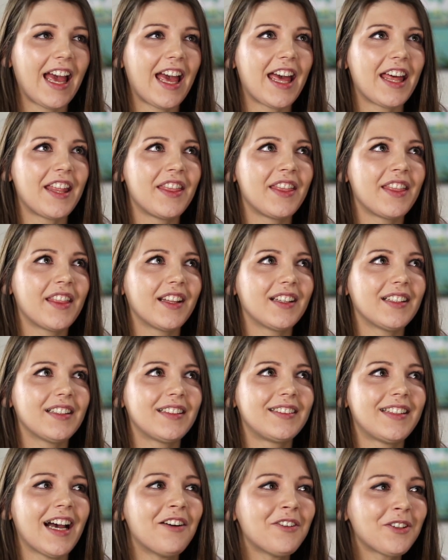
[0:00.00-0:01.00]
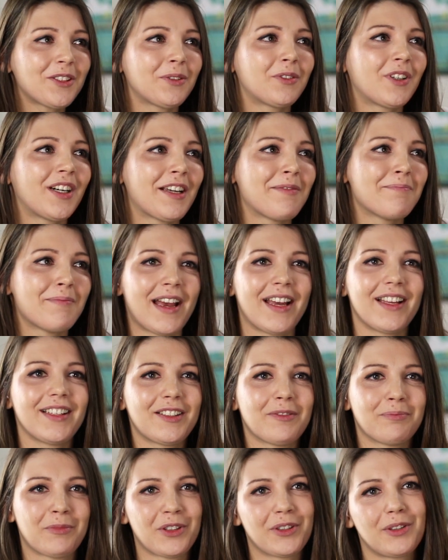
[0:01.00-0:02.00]
and that was where I met
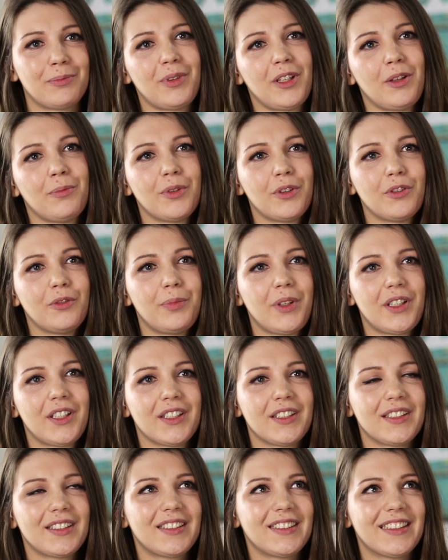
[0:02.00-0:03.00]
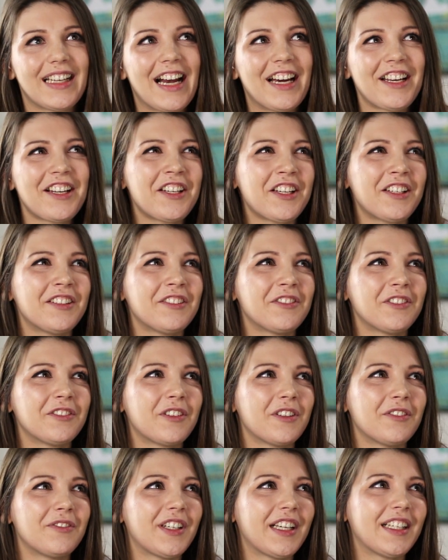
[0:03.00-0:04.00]
the most people, because I don't know
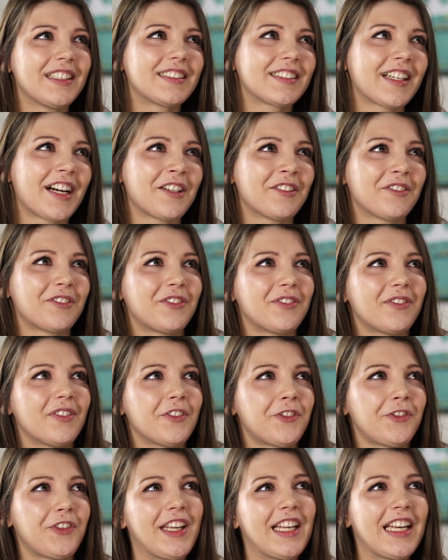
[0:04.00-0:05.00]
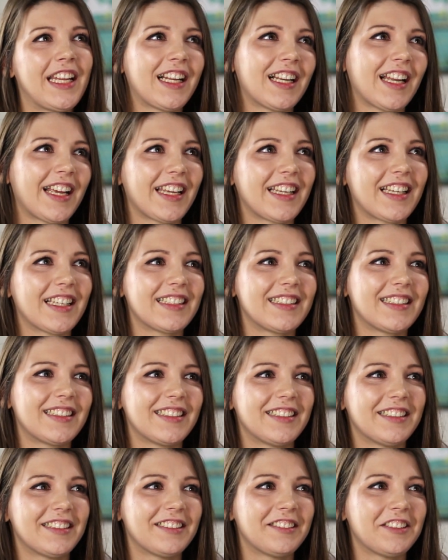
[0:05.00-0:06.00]
whether it's kind of feeling like it's
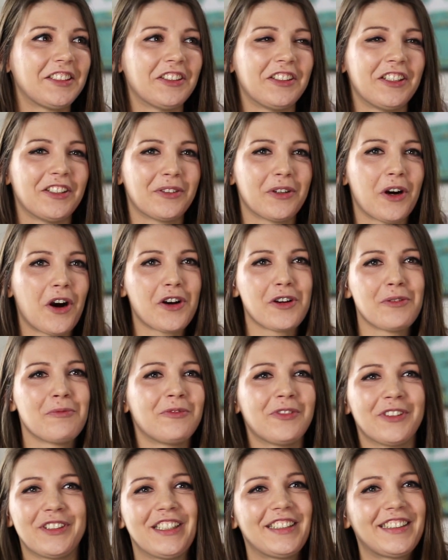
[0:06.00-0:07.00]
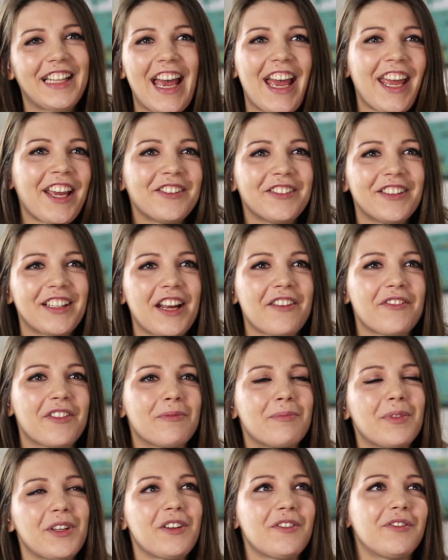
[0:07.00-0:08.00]
a little home for the day or whatever,
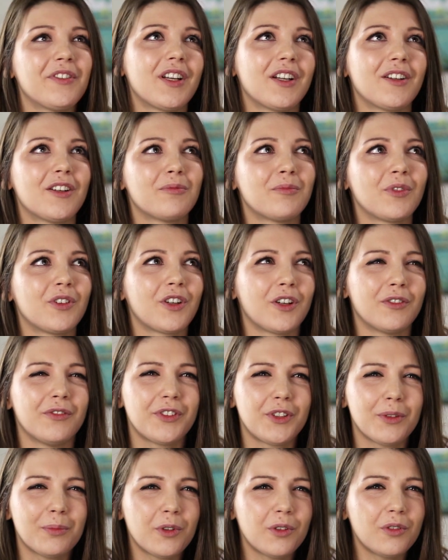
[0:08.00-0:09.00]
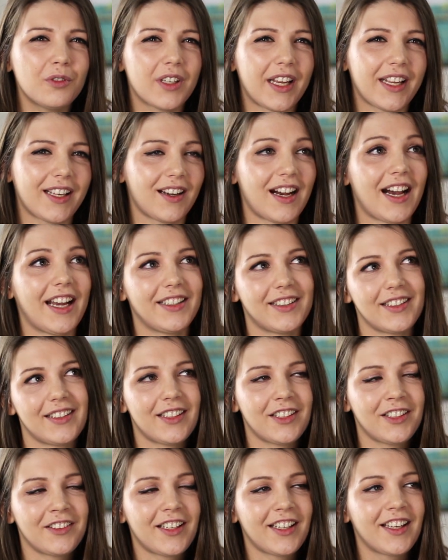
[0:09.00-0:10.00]
but you feel a lot more comfortable, like I did
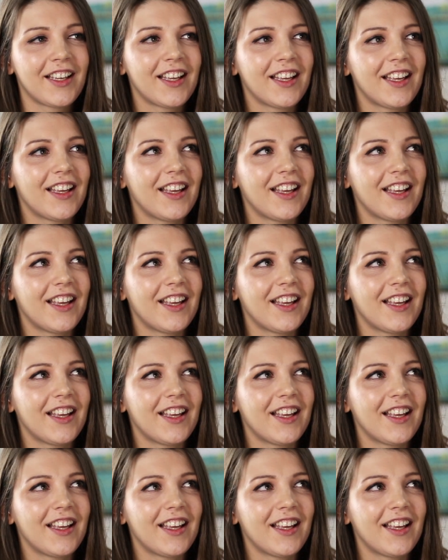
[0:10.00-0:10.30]
anyway.